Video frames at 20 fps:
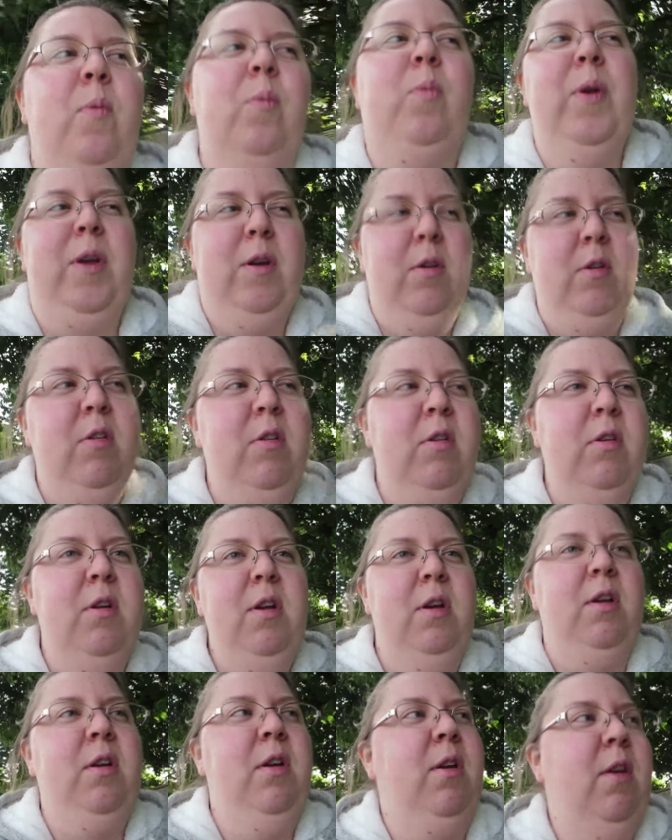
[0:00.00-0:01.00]

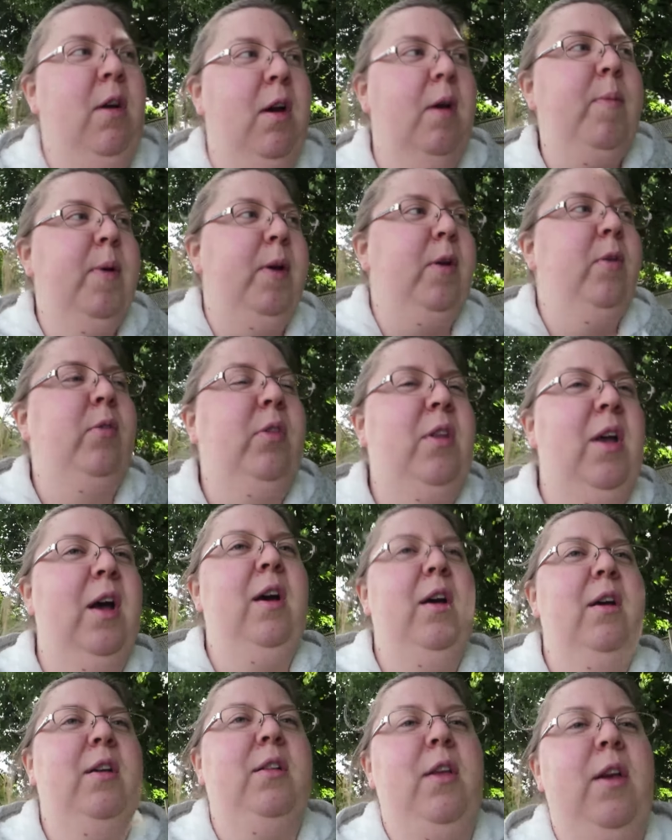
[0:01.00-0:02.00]
weird about
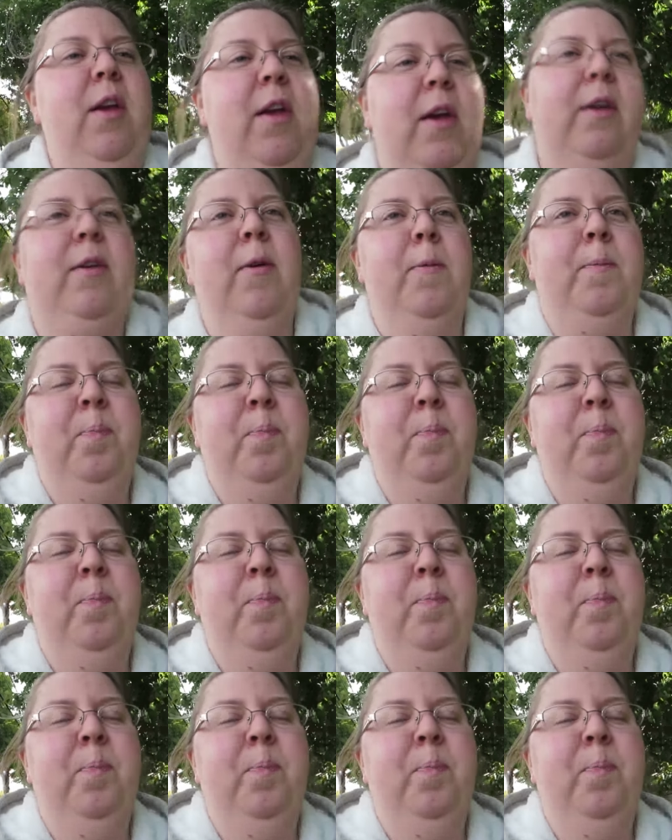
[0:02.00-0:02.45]
that like